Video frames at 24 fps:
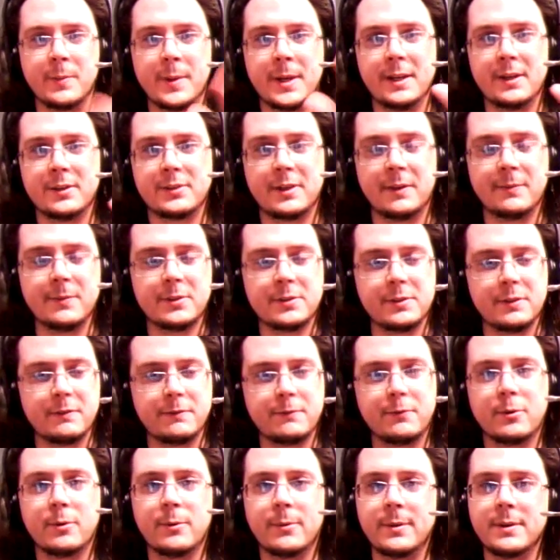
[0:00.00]
I mean, yes, obviously
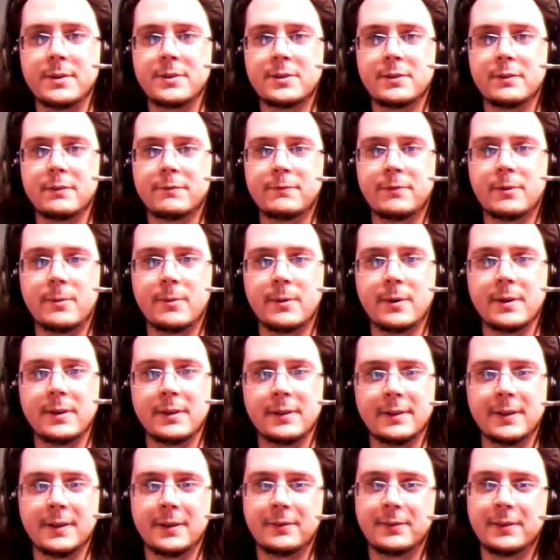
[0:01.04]
forward is still forward,
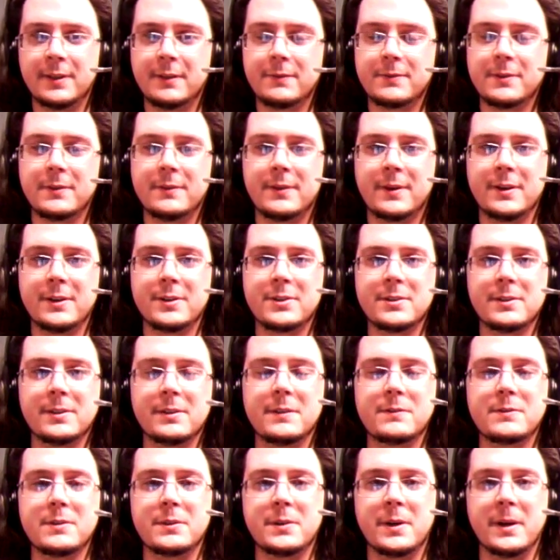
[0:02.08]
and, and left and right are still
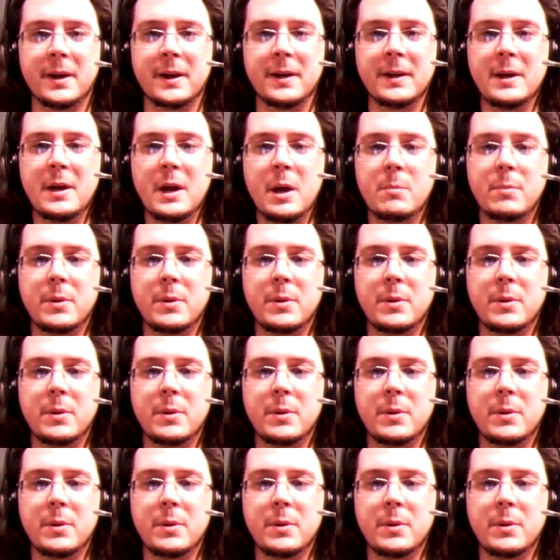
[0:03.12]
left and right,